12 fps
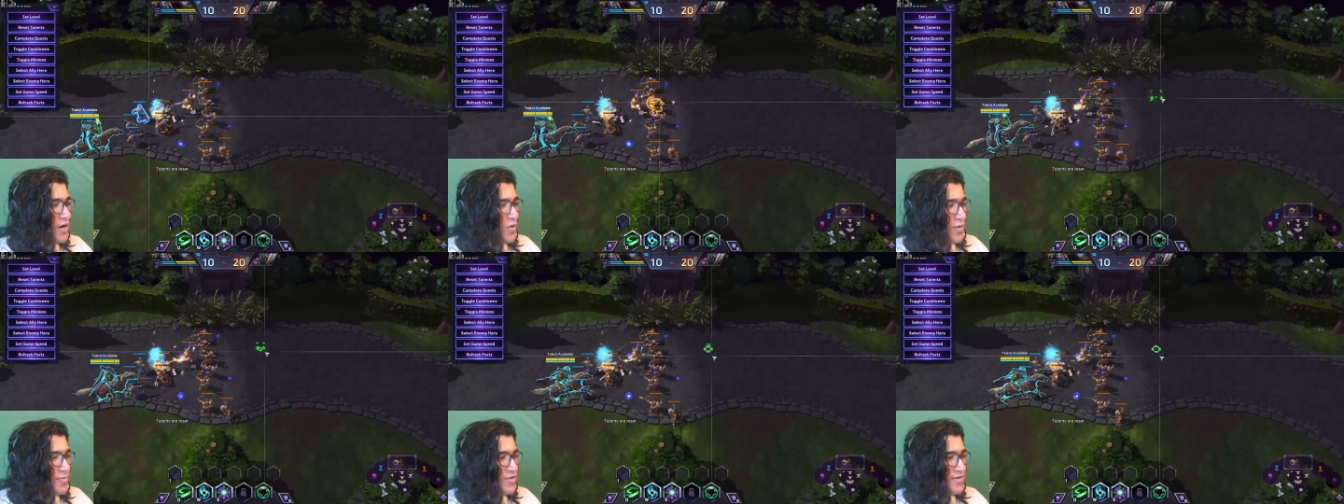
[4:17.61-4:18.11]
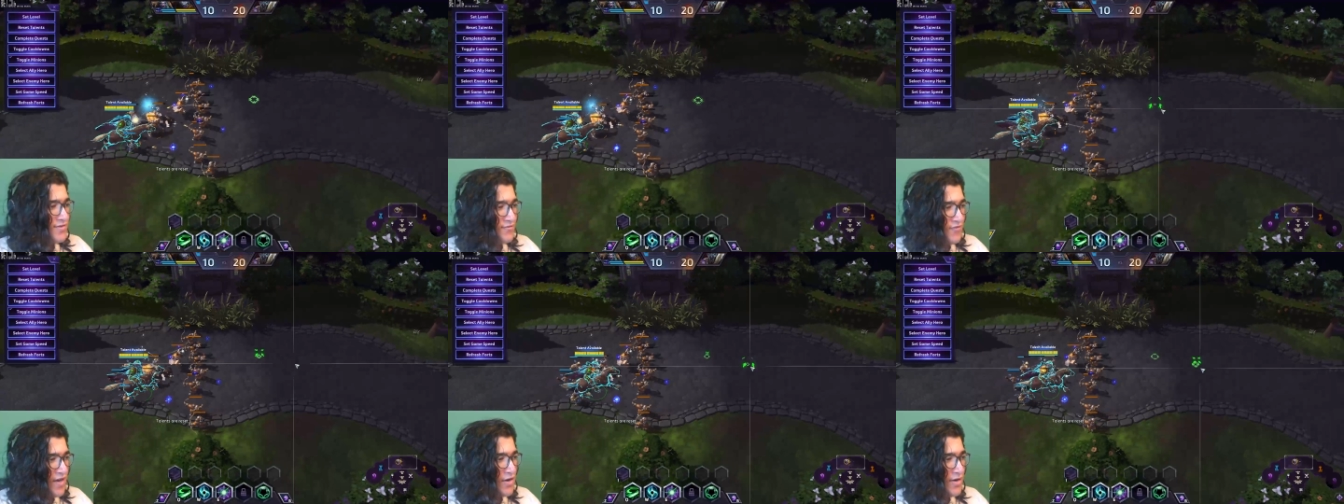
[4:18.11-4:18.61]
Wormhole is
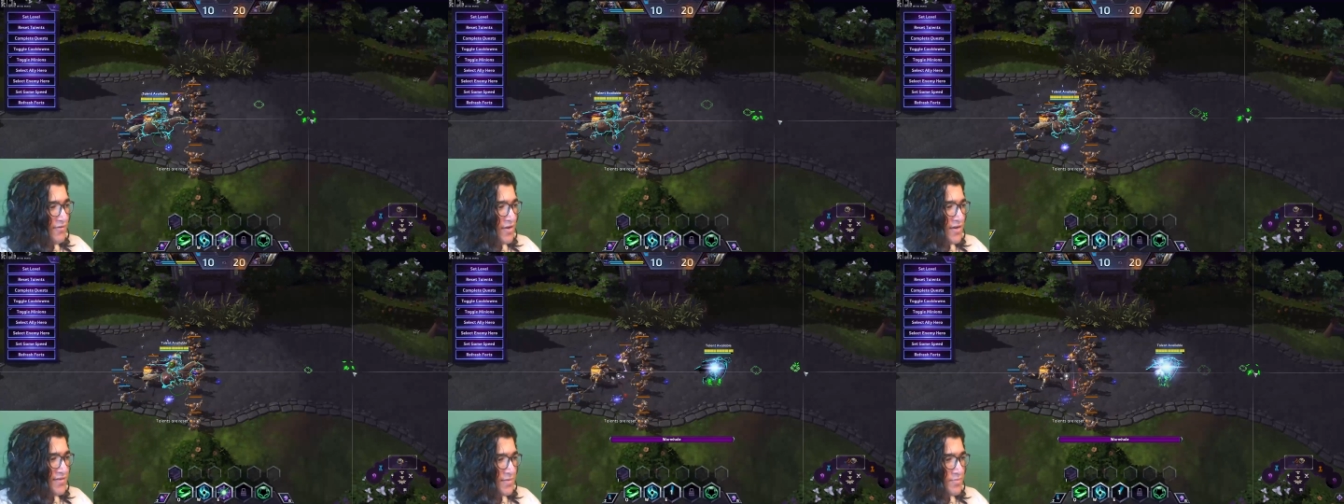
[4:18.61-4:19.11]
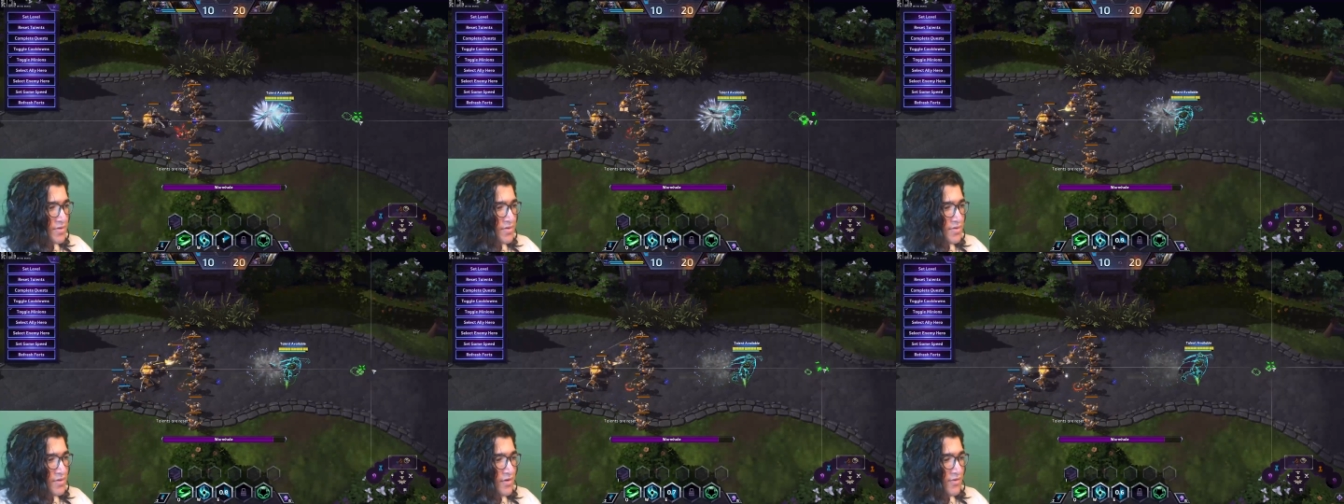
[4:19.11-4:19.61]
very, very simple,
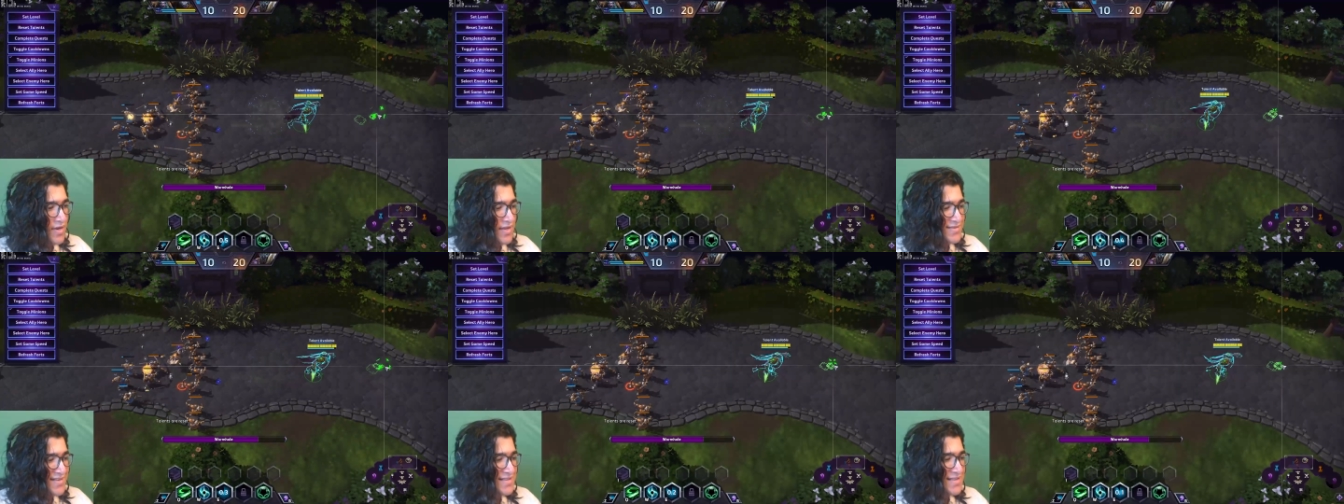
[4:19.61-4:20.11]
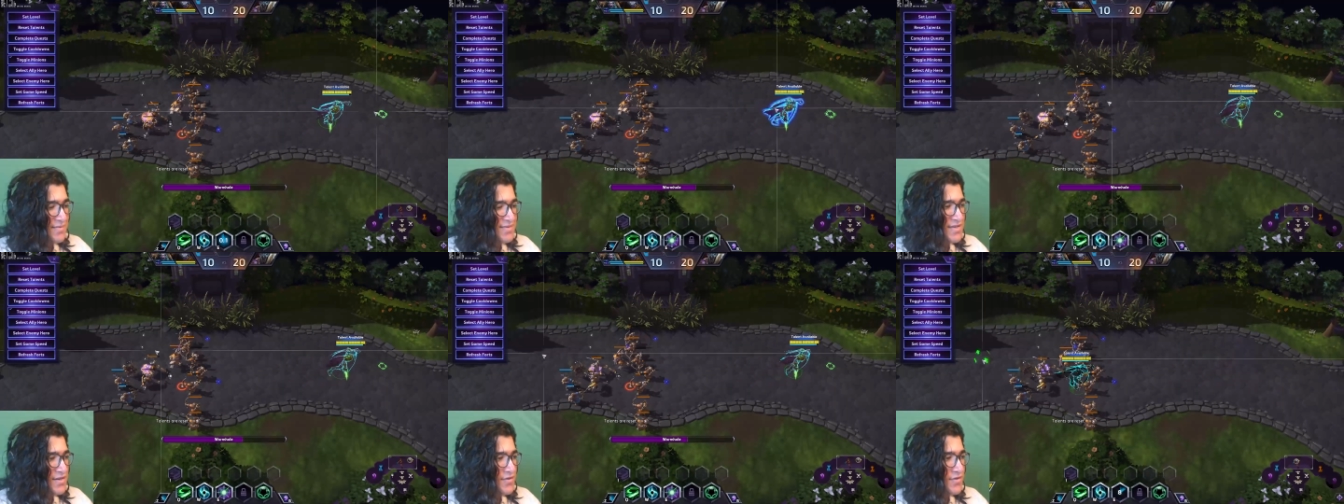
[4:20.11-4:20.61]
right? Exact same
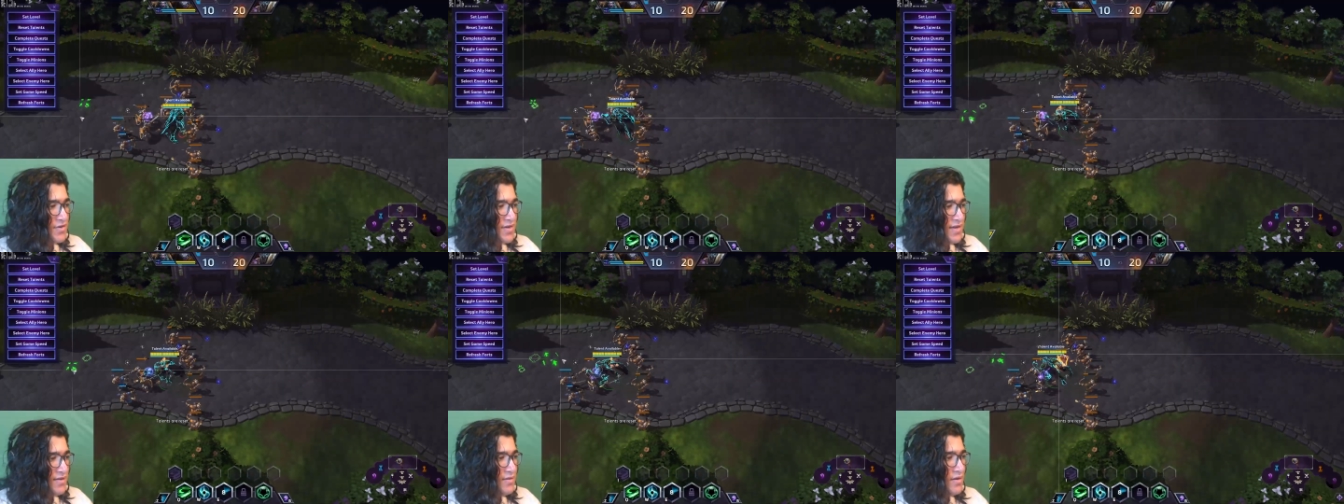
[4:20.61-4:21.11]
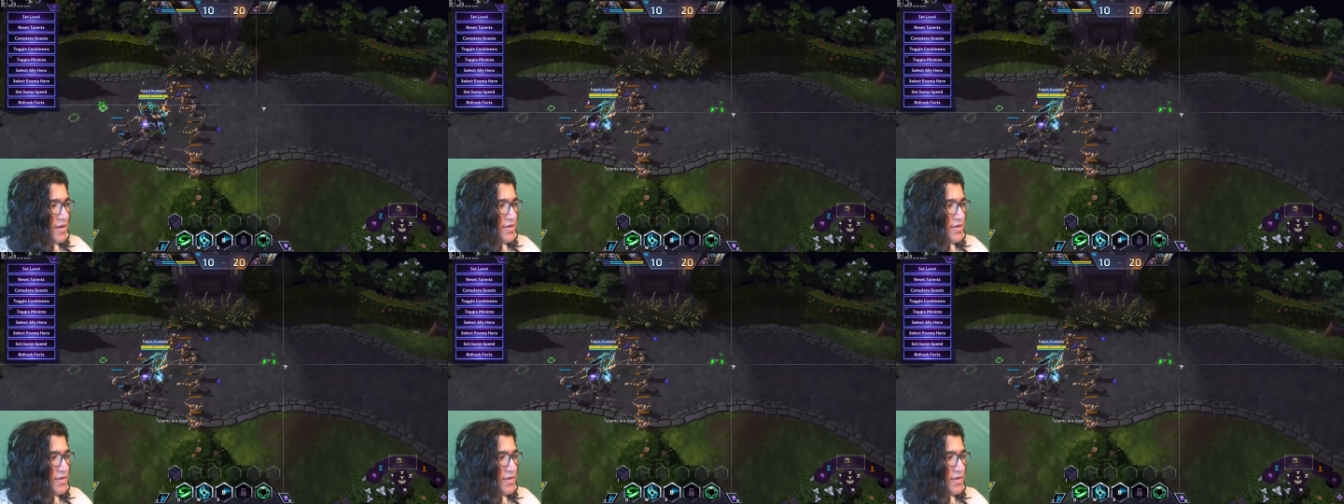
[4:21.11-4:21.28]
as Serial 13.